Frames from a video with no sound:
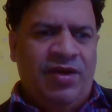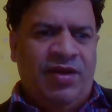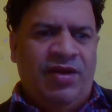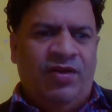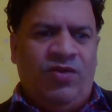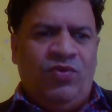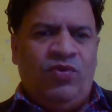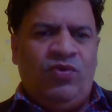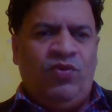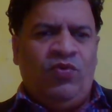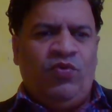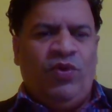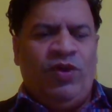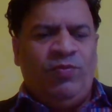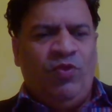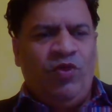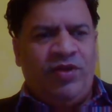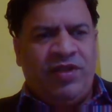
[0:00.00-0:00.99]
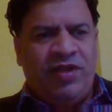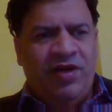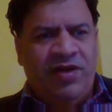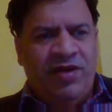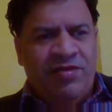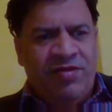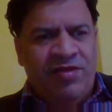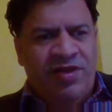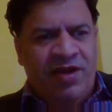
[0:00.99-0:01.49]
Now, one more
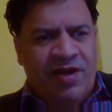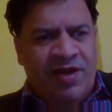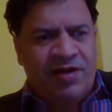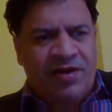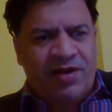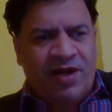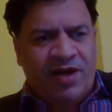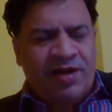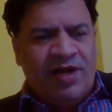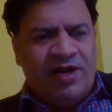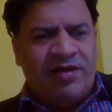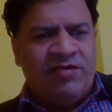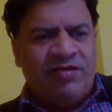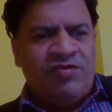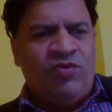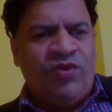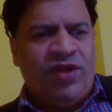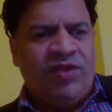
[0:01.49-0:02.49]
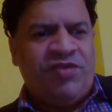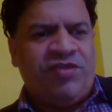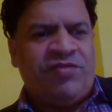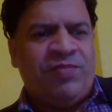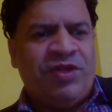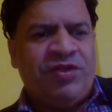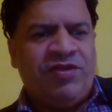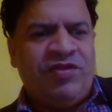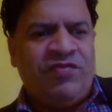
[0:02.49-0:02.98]
theory is there, and that is known as
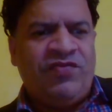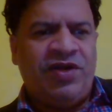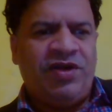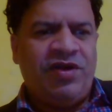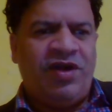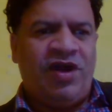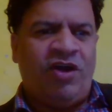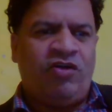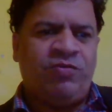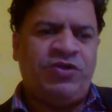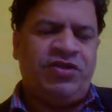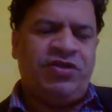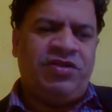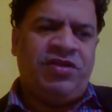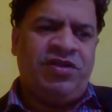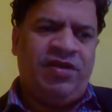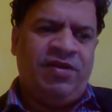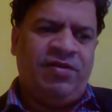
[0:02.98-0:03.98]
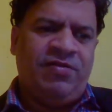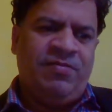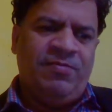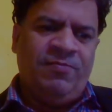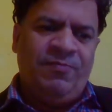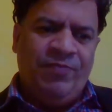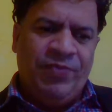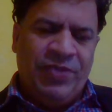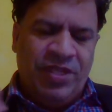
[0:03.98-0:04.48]
specific adoption theory.
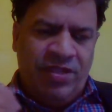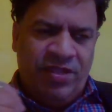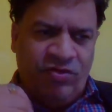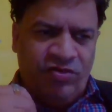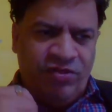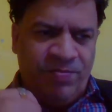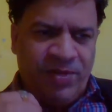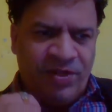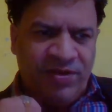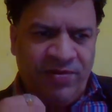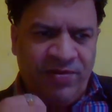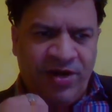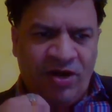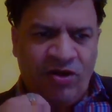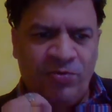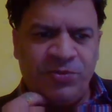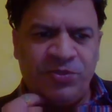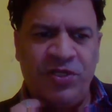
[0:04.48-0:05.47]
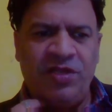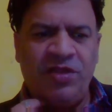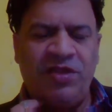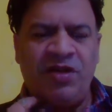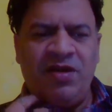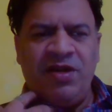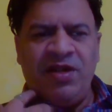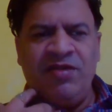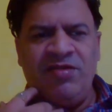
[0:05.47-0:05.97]
Now, specific adoption
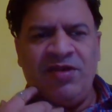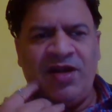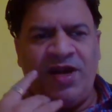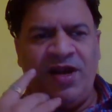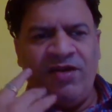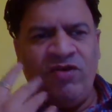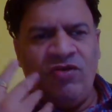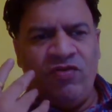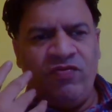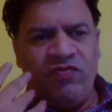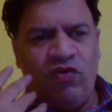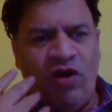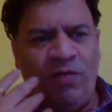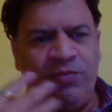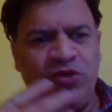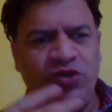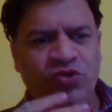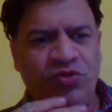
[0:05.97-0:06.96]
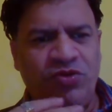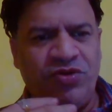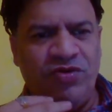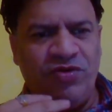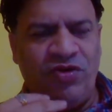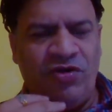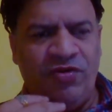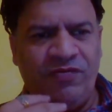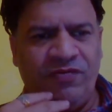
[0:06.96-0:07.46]
theory is a kind of offshoot
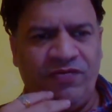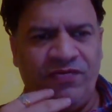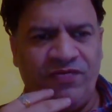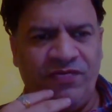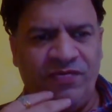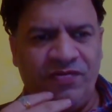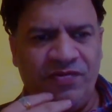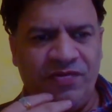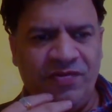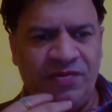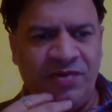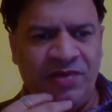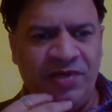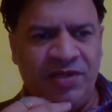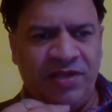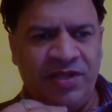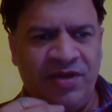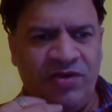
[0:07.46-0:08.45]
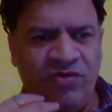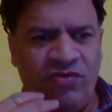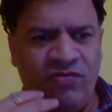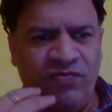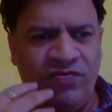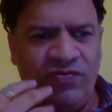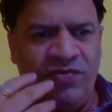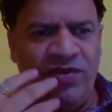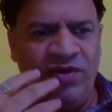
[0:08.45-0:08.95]
of the theory
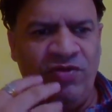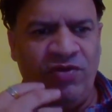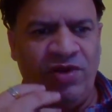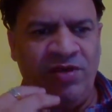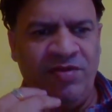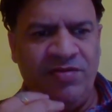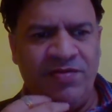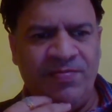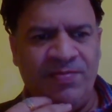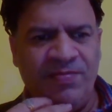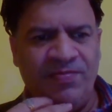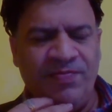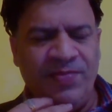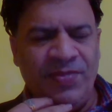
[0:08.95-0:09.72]
of dualism.